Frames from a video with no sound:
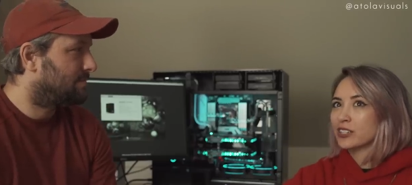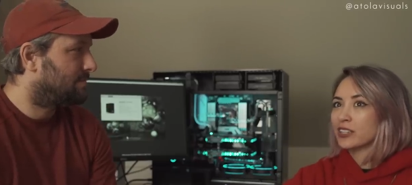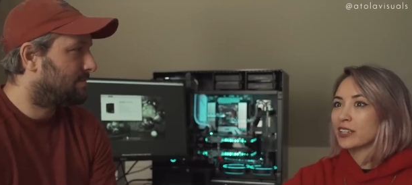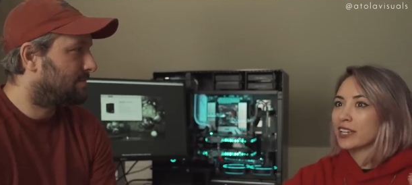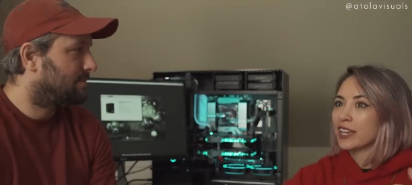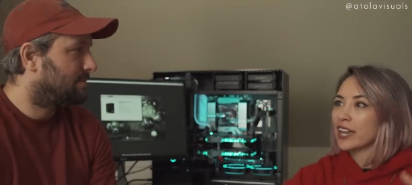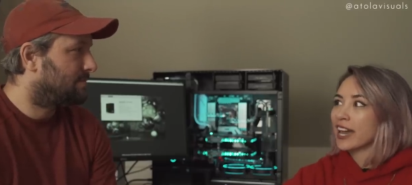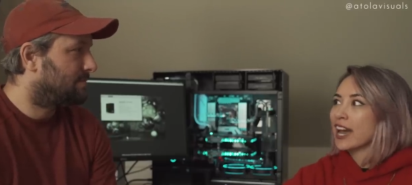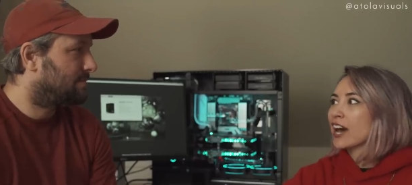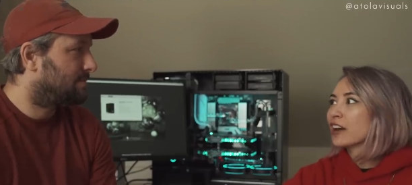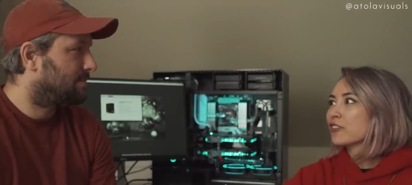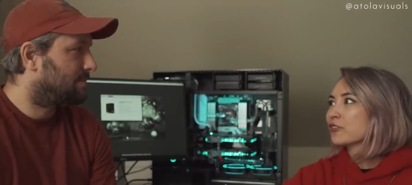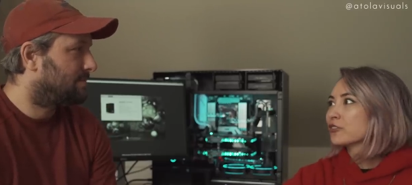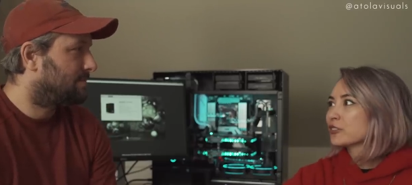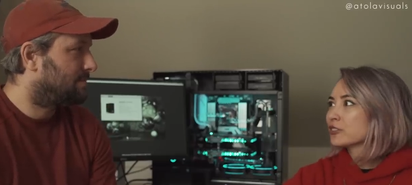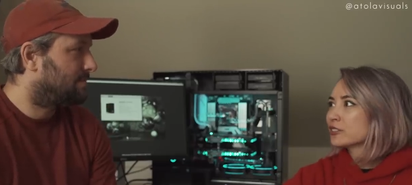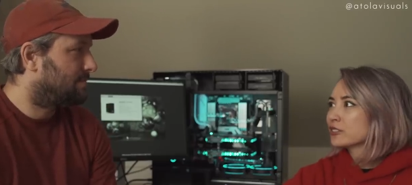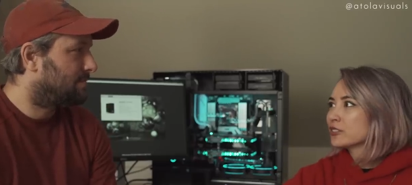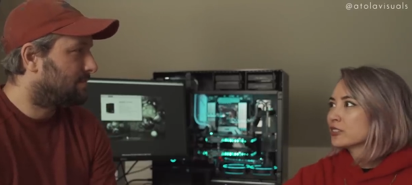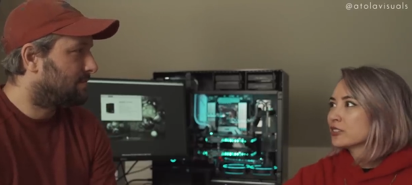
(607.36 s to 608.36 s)
Speaker 1: it at like half
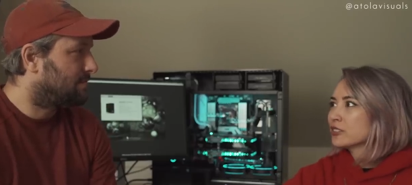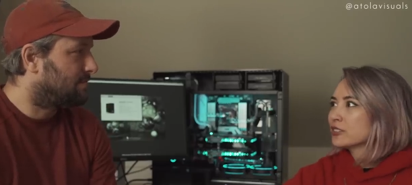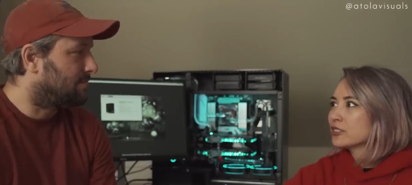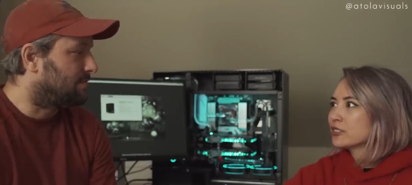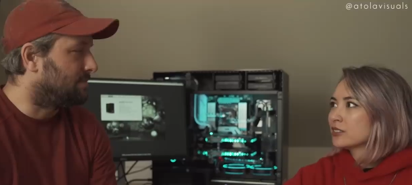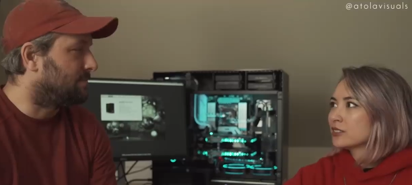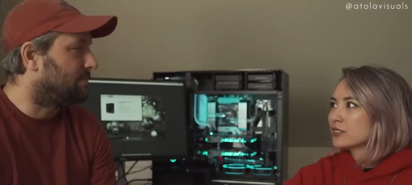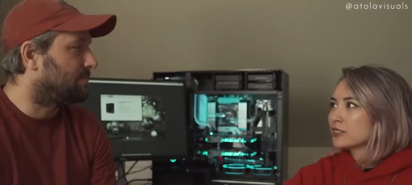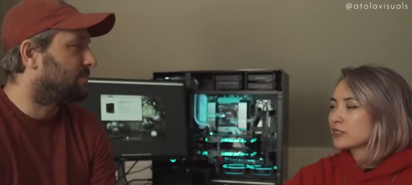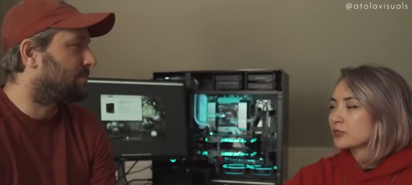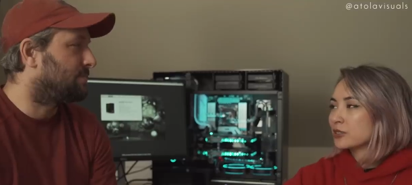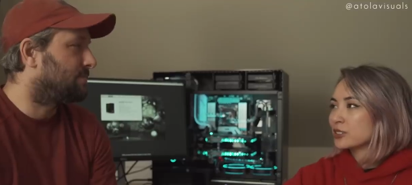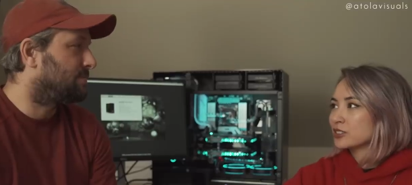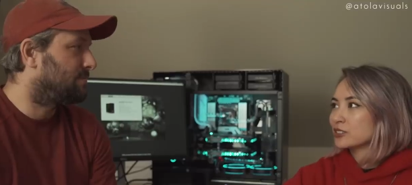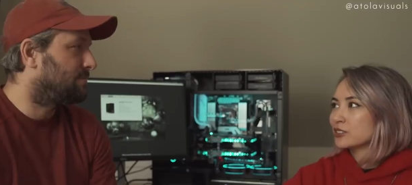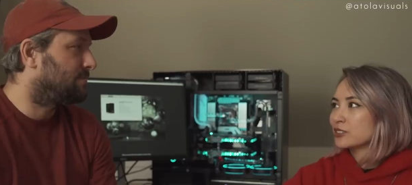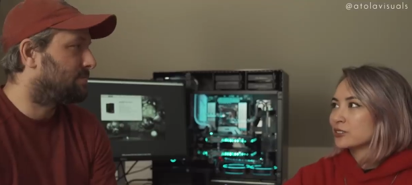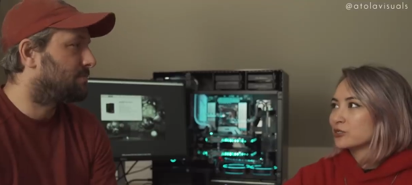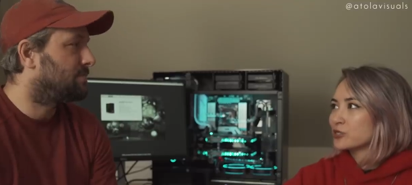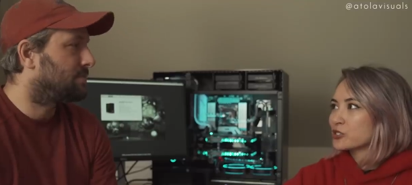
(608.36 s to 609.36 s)
mm-hmm.
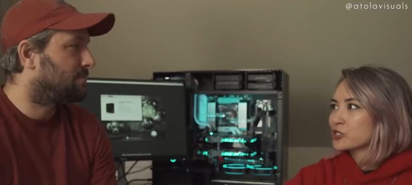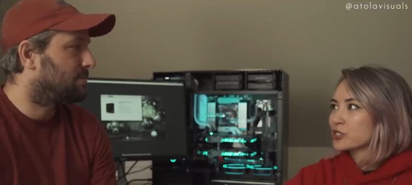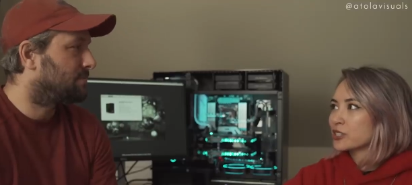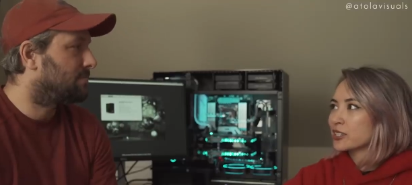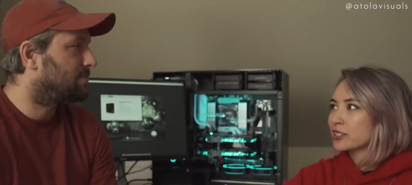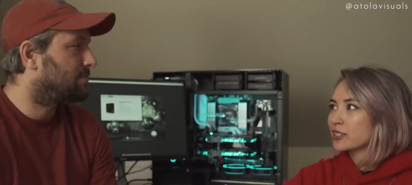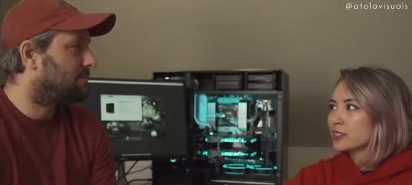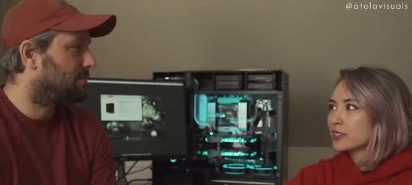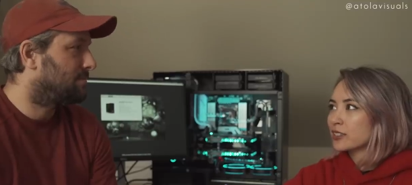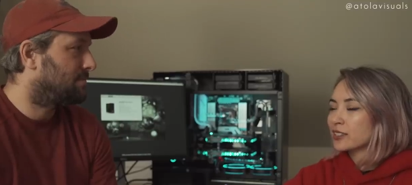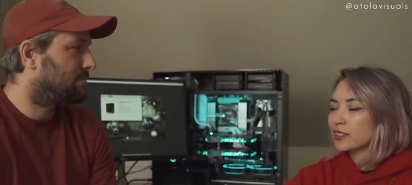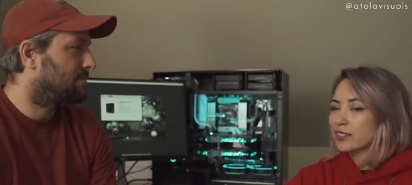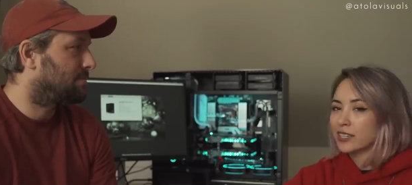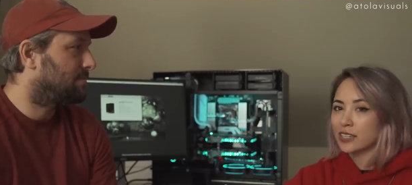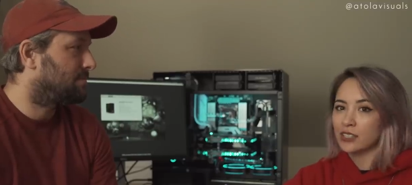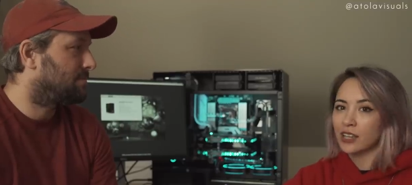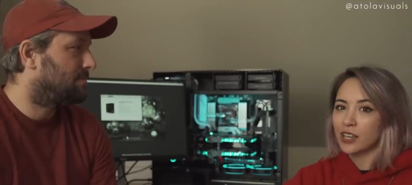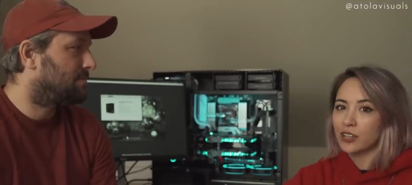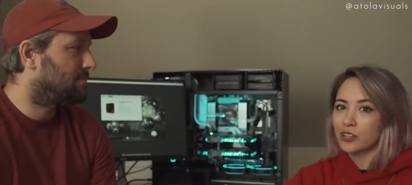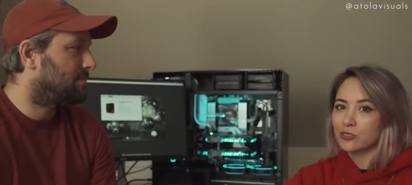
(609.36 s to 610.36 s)
resolution. And
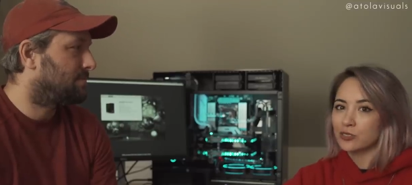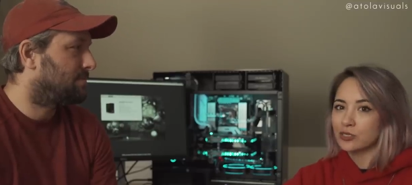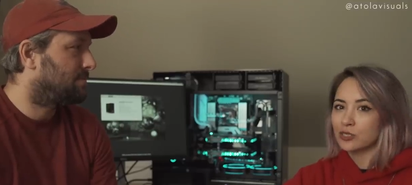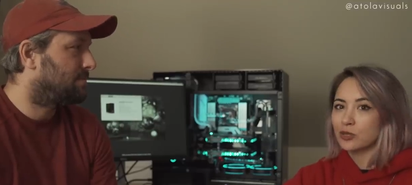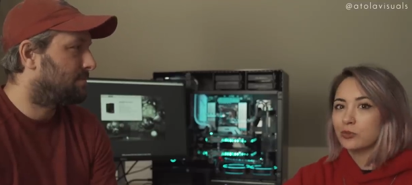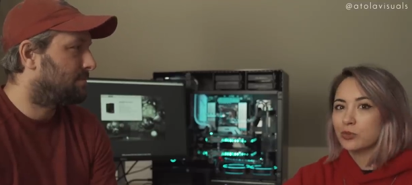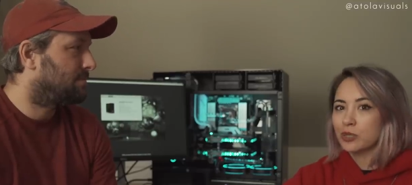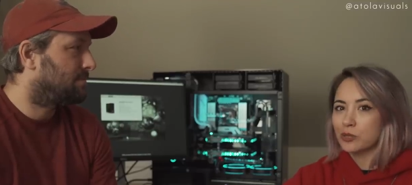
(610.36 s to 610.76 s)
like I know some